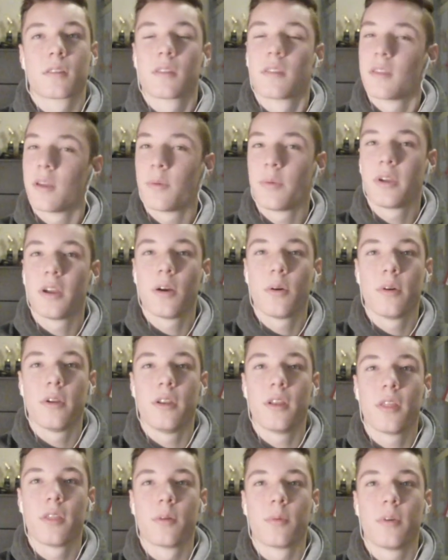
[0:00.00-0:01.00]
There we go,
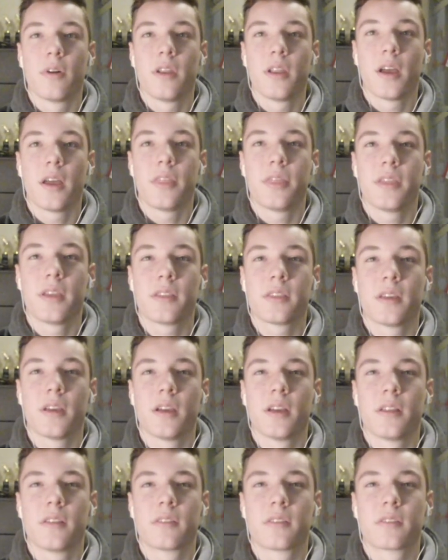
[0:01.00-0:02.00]
another one. I think
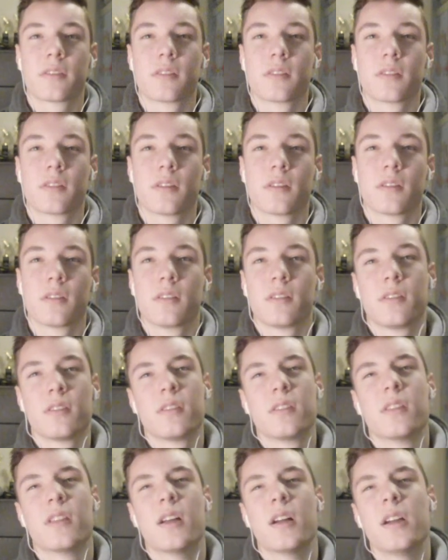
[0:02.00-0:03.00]
that's
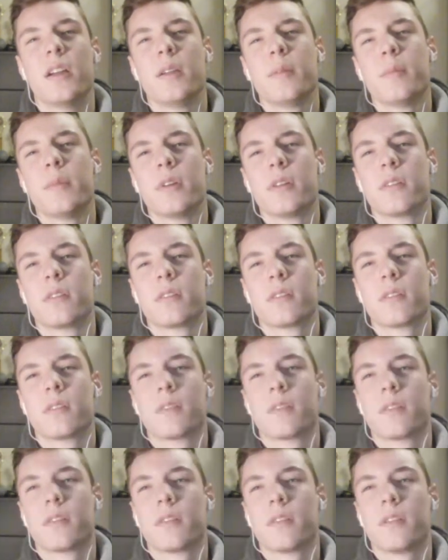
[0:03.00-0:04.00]
lime?
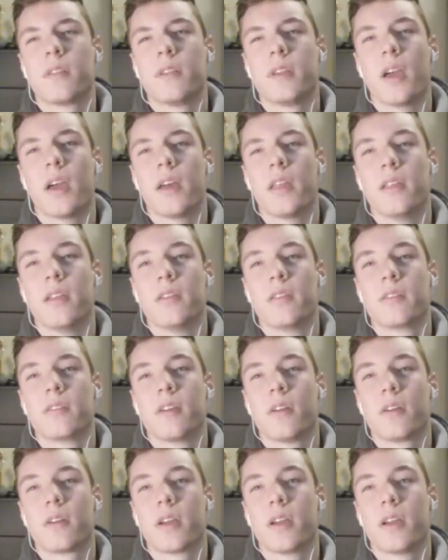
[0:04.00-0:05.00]
Yeah, it is.
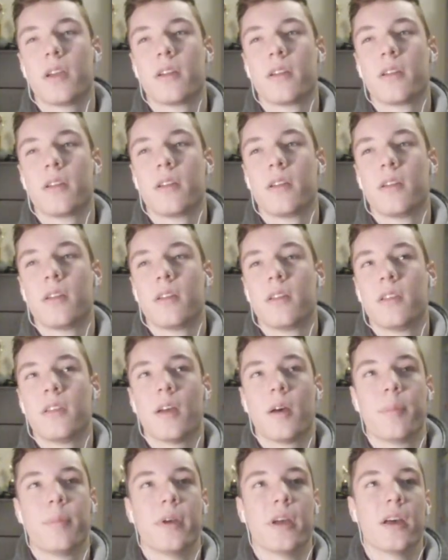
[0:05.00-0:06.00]
Okay.
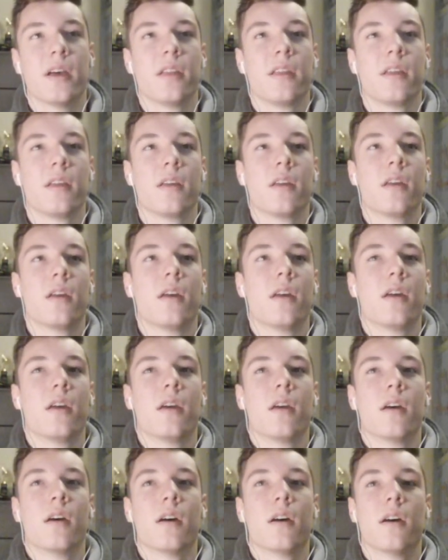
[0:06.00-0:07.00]
Not bad.
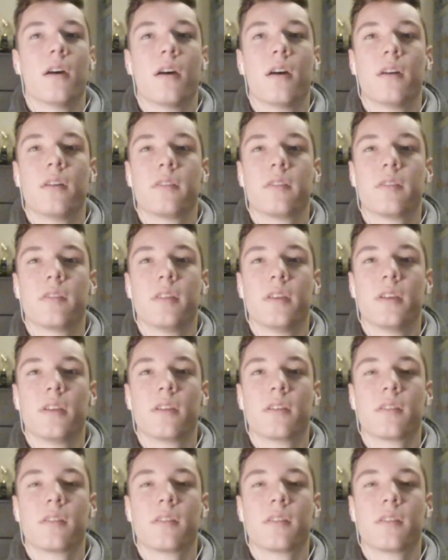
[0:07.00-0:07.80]
Let's see.